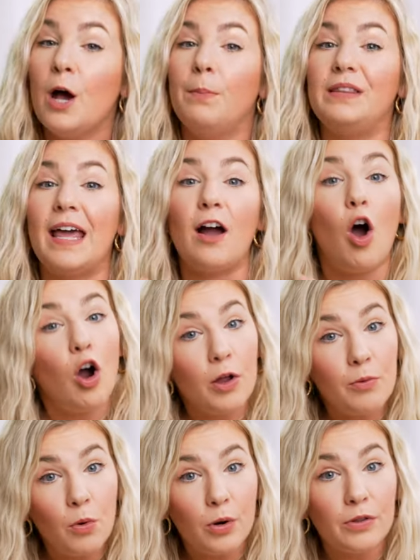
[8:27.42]
but they are
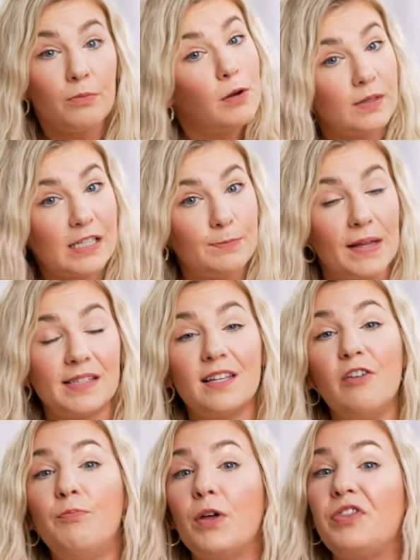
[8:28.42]
the, more, the most
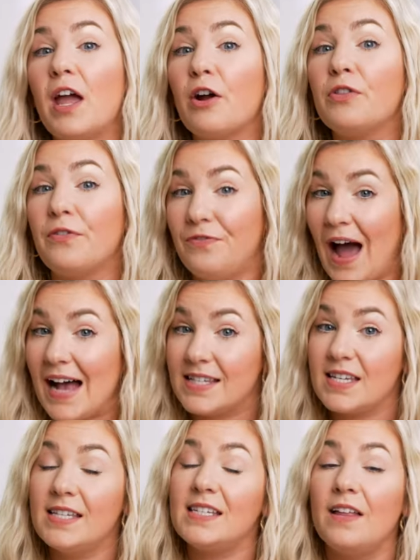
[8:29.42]
expensive, but they are the
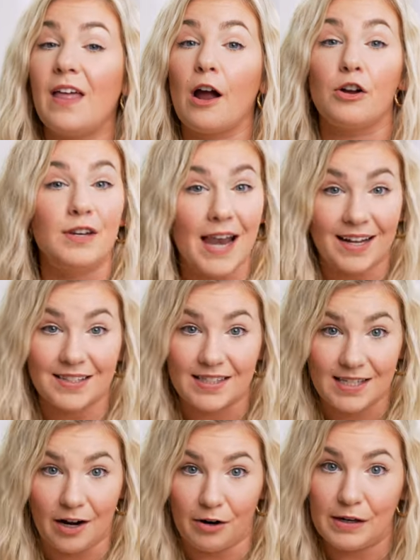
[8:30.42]
fastest and they are
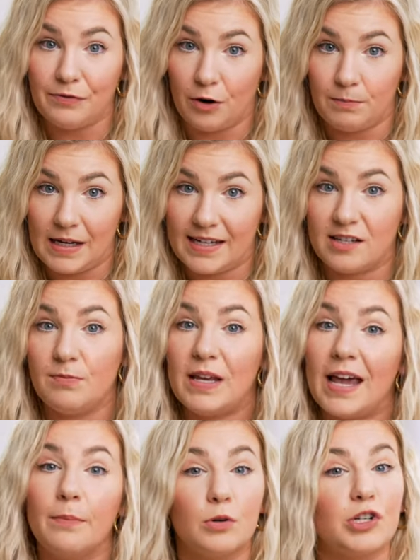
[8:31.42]
necessary for me to be
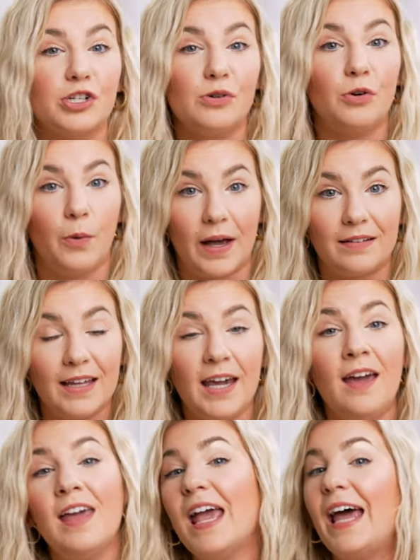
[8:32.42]
able to shoot
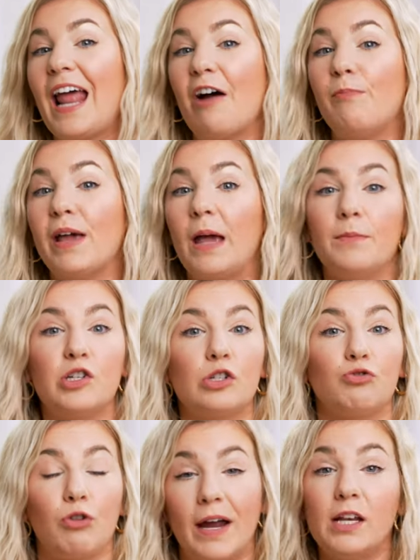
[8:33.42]
quickly and have my images
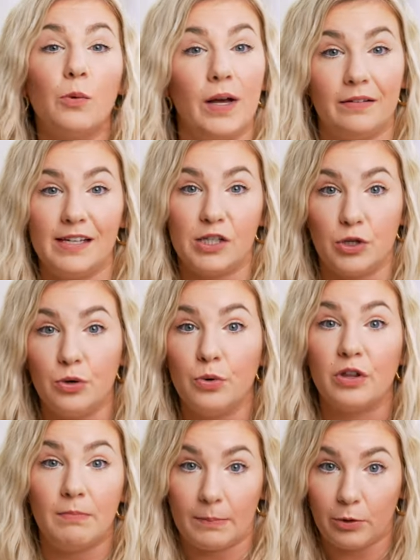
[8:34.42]
write quickly to
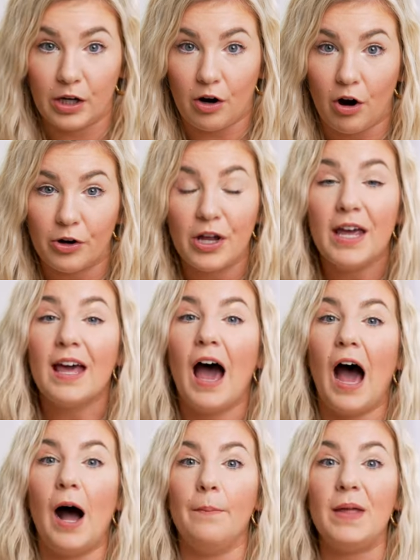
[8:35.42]
the memory card.
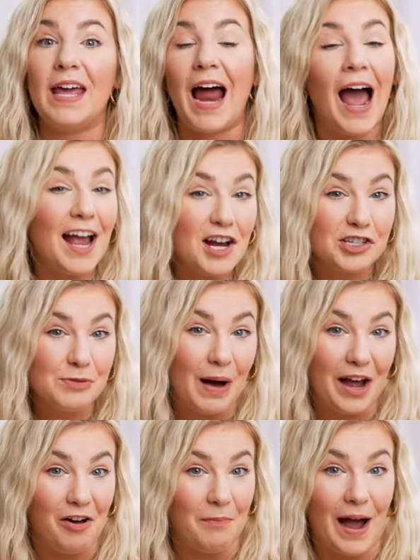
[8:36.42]
Um, and I actually
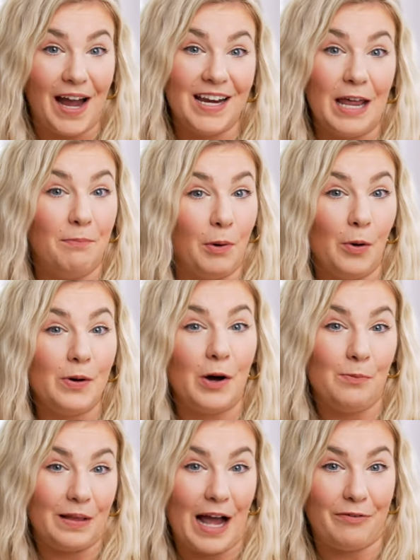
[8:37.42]
buy all mine in bulk
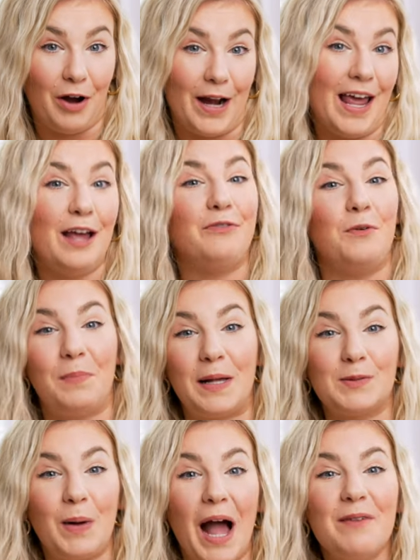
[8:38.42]
on Black Friday from
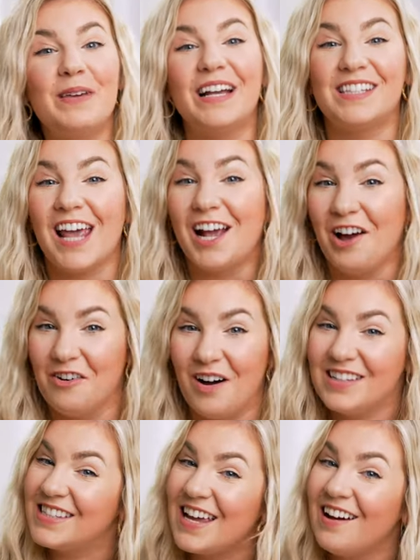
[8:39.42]
Best Buy because they go
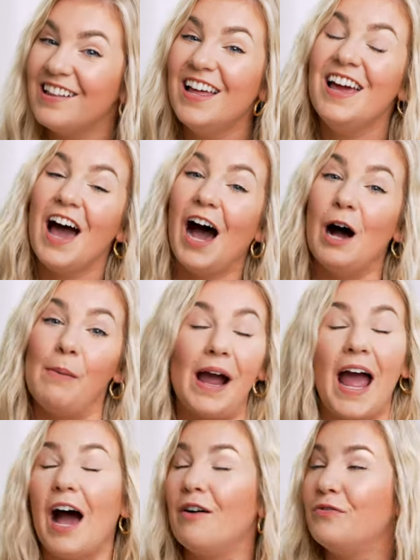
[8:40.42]
on sale. Um, I
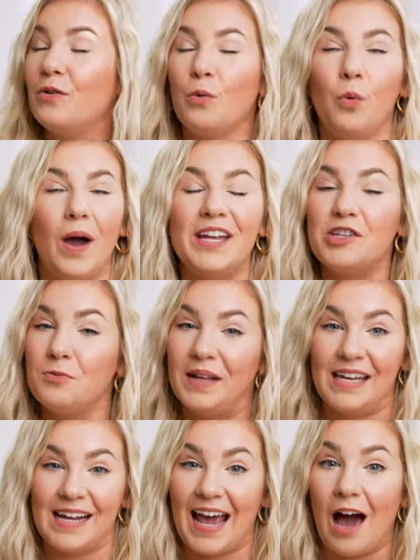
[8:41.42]
have way too
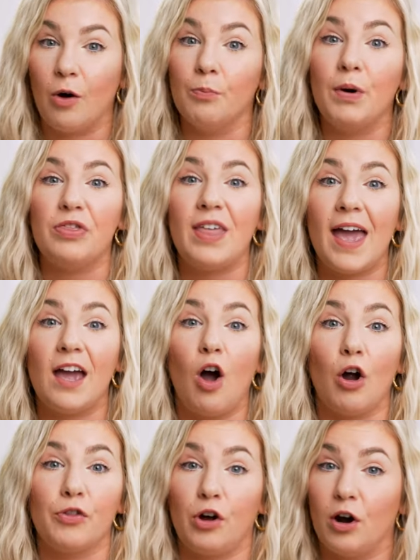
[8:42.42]
many to count, but they
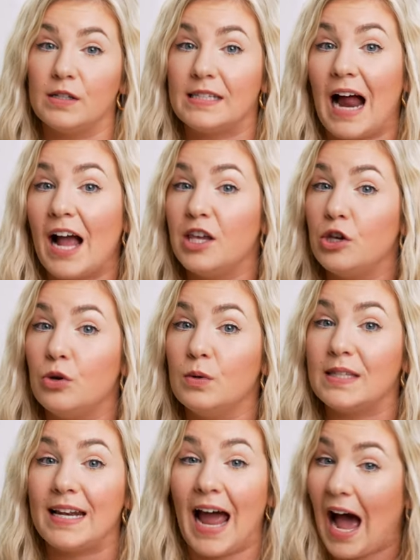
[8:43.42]
are the cards that I
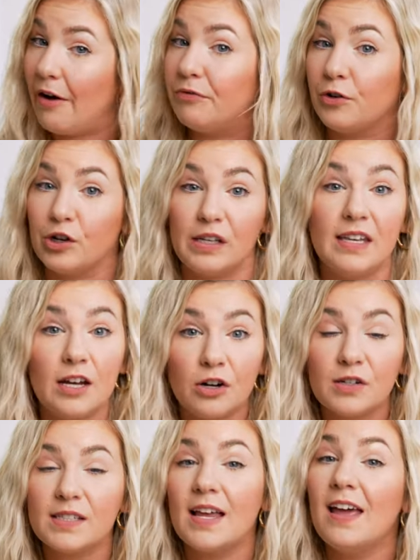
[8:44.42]
use and have for
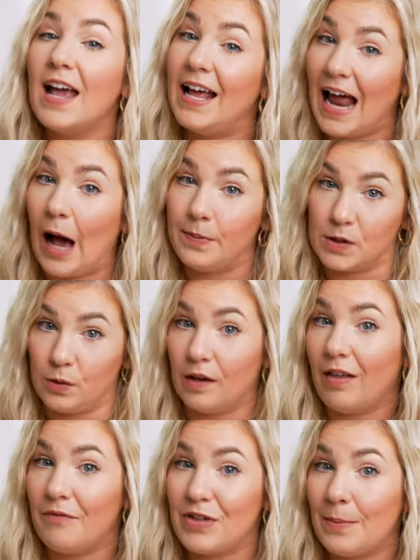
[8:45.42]
years and absolutely
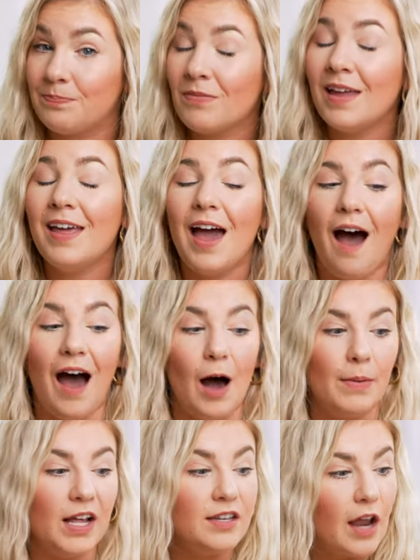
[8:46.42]
love them.
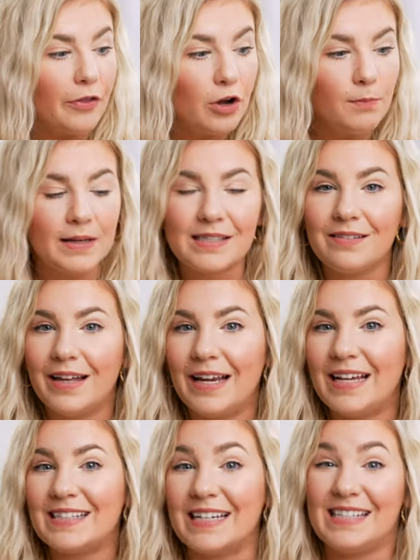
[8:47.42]
Um, another
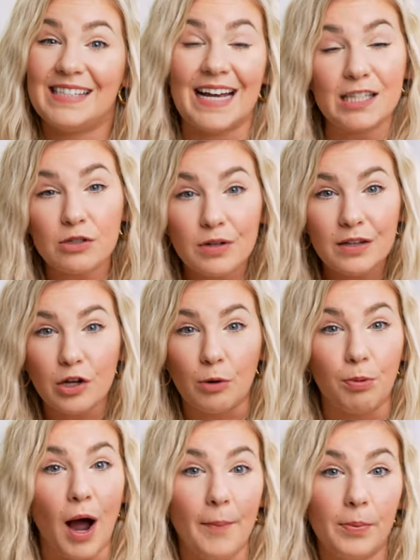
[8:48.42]
miscellaneous accessory that you're
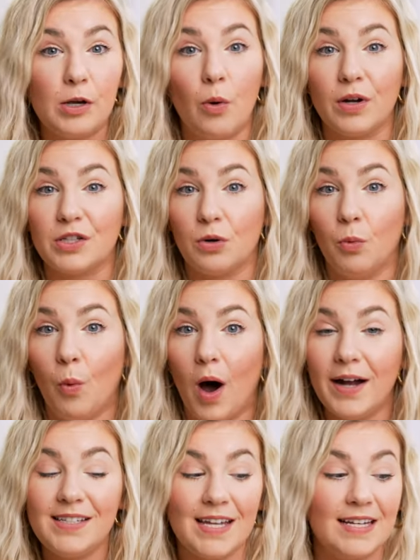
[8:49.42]
probably going to
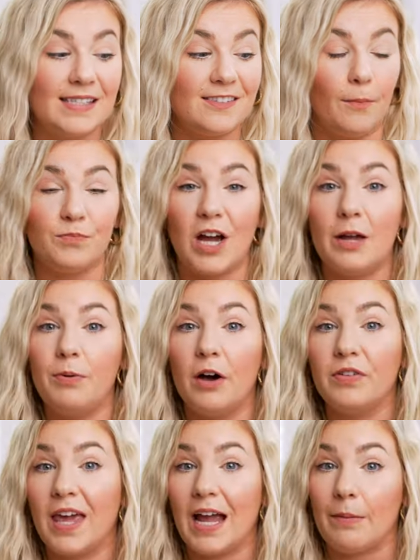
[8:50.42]
want is some type
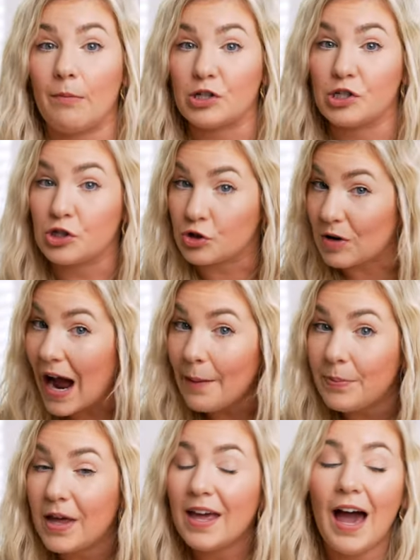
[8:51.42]
of camera
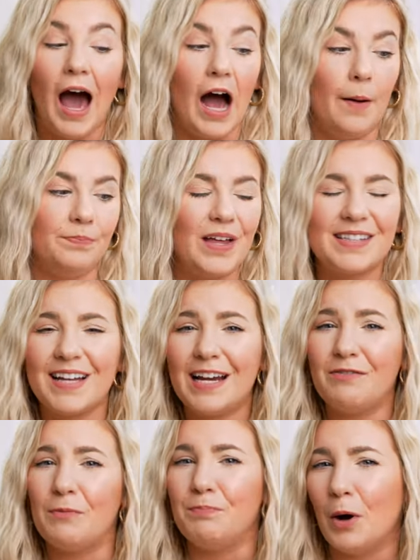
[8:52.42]
strap. Um, that's kind
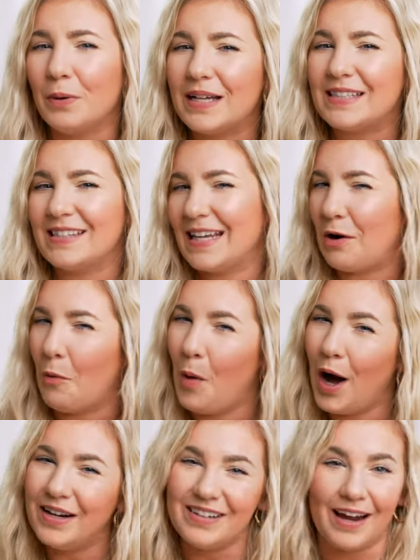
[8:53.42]
of a bonus. It's like a
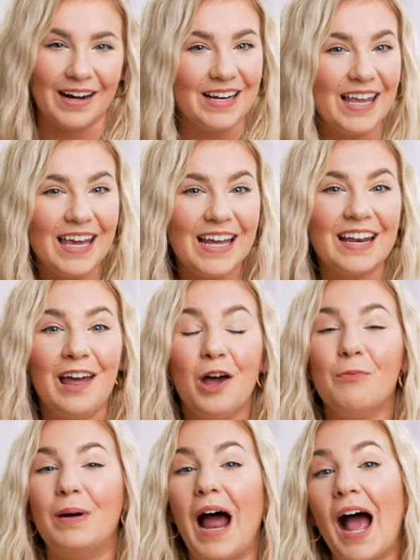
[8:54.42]
want, not a need,
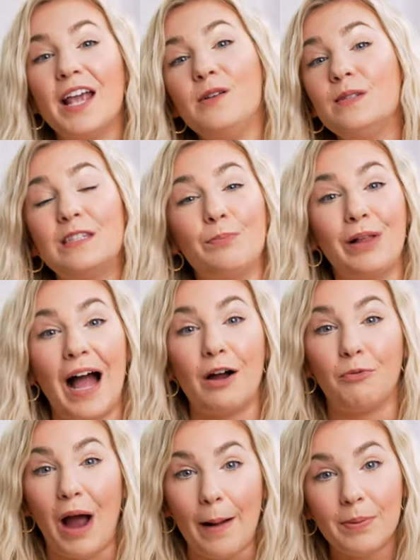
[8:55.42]
but I use the black
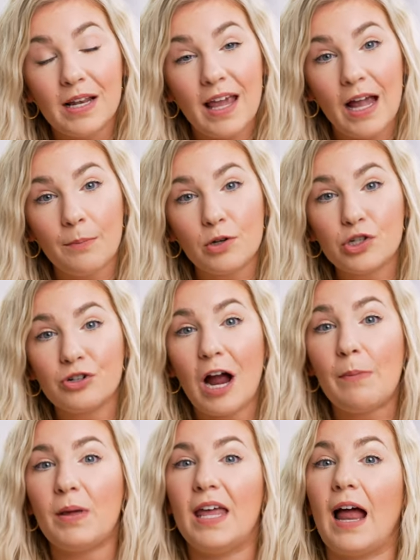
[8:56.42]
rapid camera
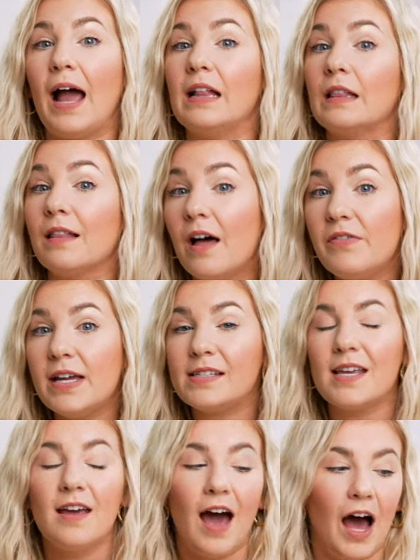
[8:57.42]
strap and I love it.
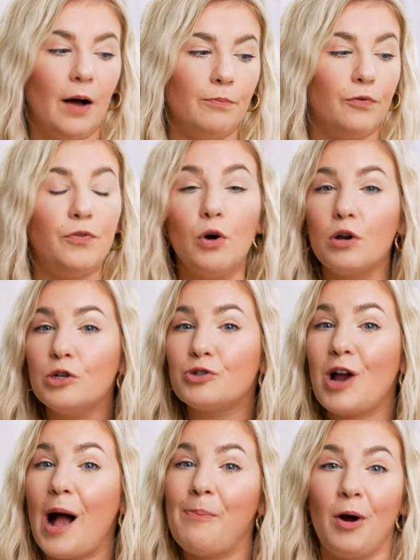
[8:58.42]
Um,
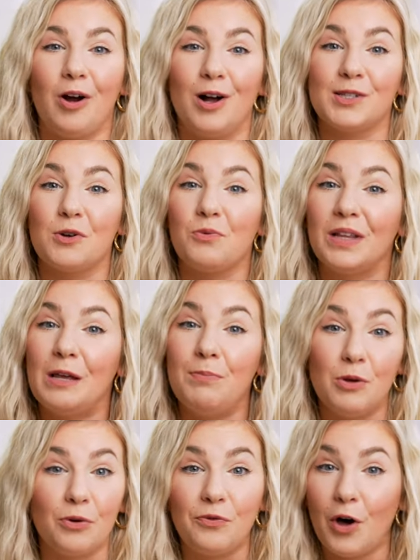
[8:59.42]
Fotostrap are also really
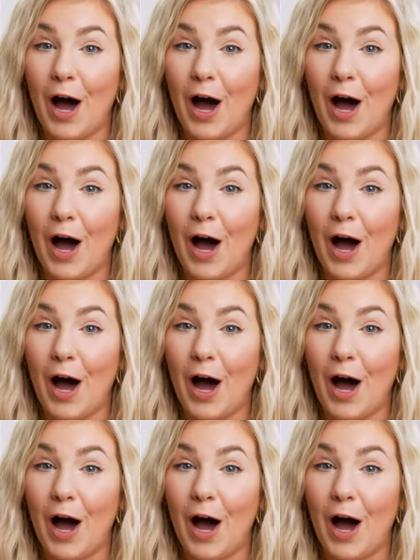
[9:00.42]
beautiful